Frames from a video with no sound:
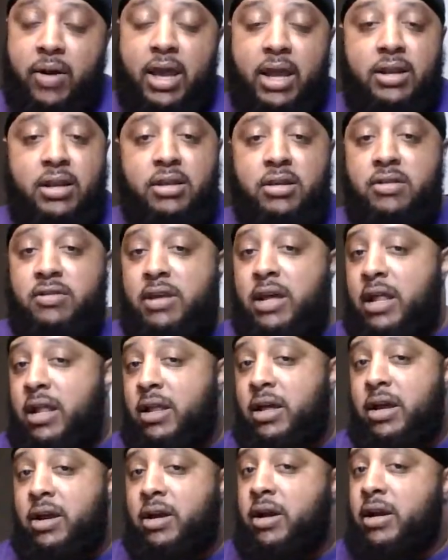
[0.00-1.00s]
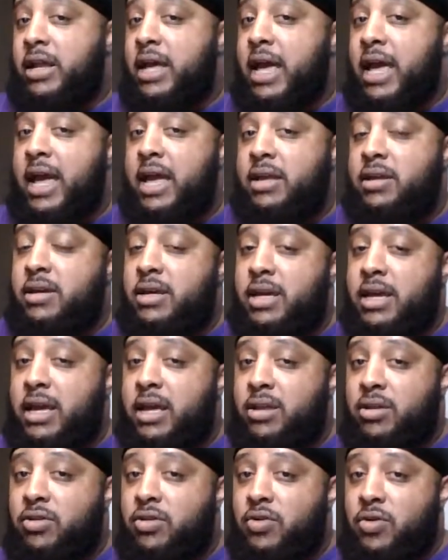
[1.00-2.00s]
And then you telling her that, hey, you
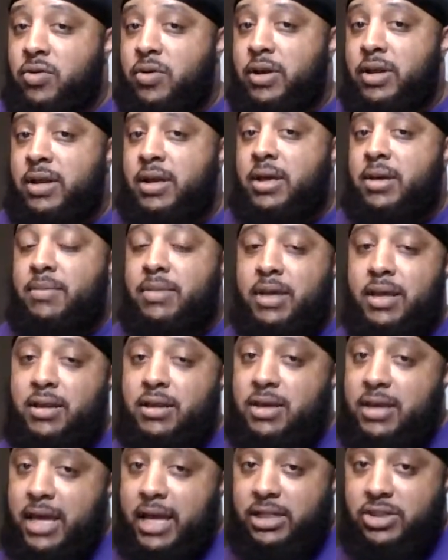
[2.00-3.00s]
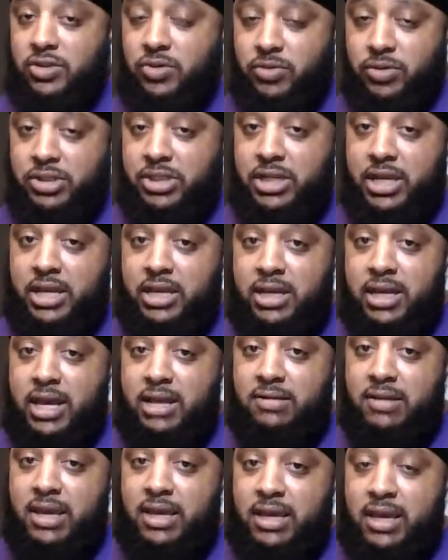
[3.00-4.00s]
can't do it because you got your shit you got
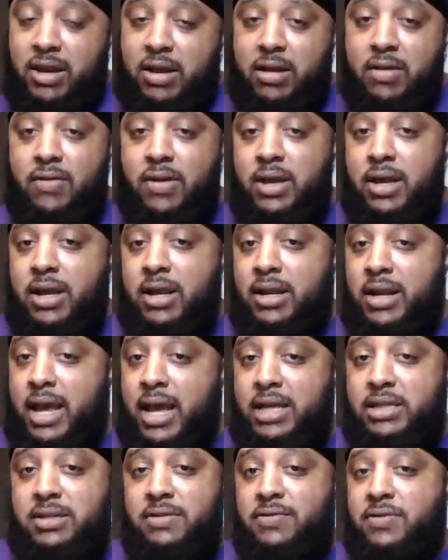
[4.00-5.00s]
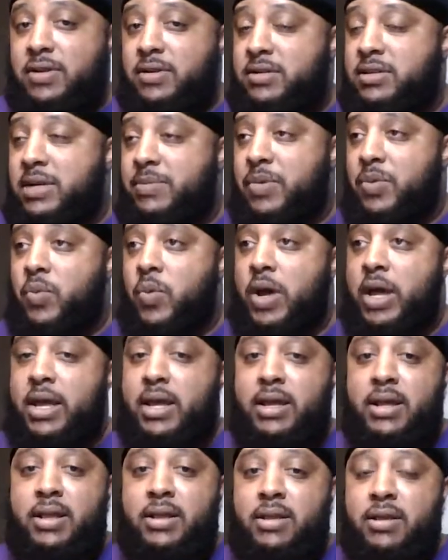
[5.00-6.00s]
to take care of. Now she feels some
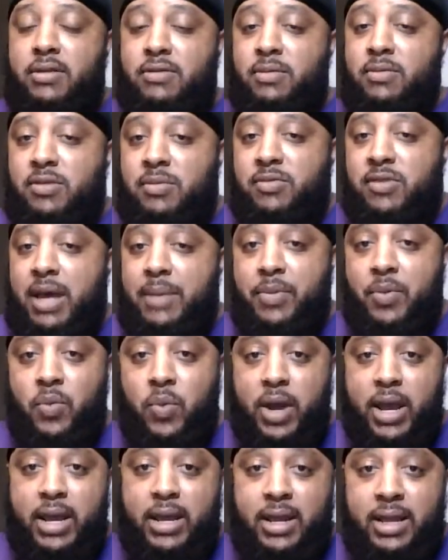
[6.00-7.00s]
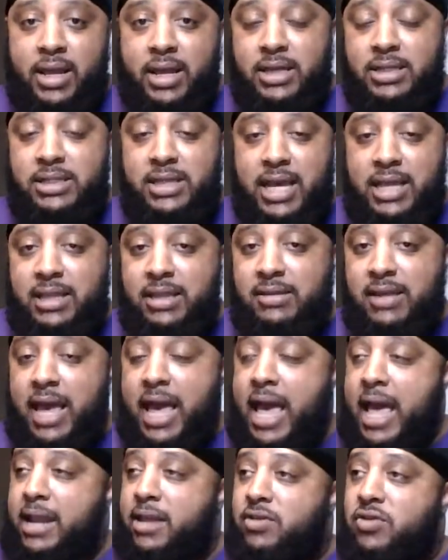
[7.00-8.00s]
type of way. She got this
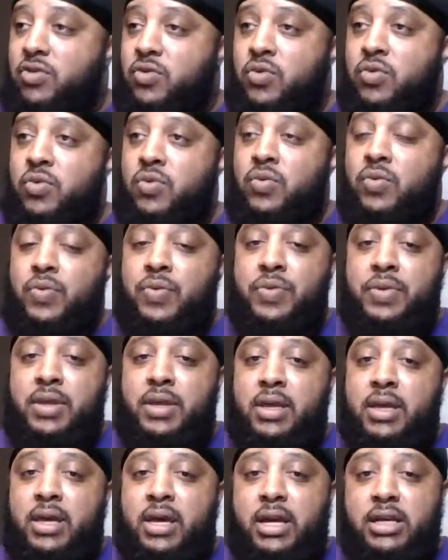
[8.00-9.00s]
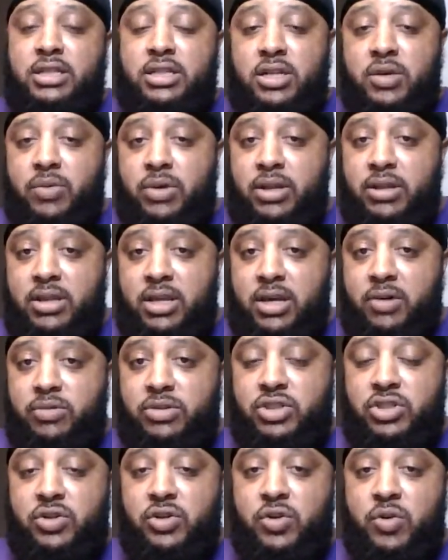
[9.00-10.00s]
attitude and she don't want to deal
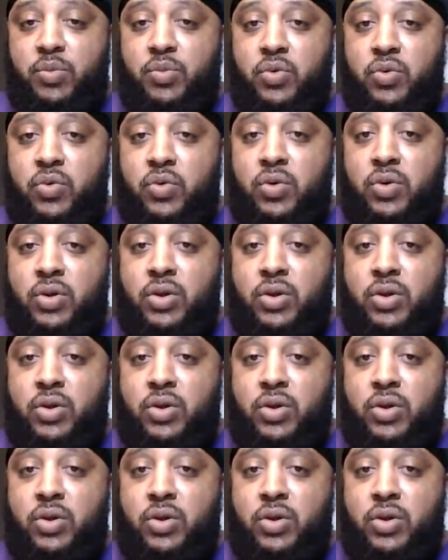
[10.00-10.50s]
with you no more.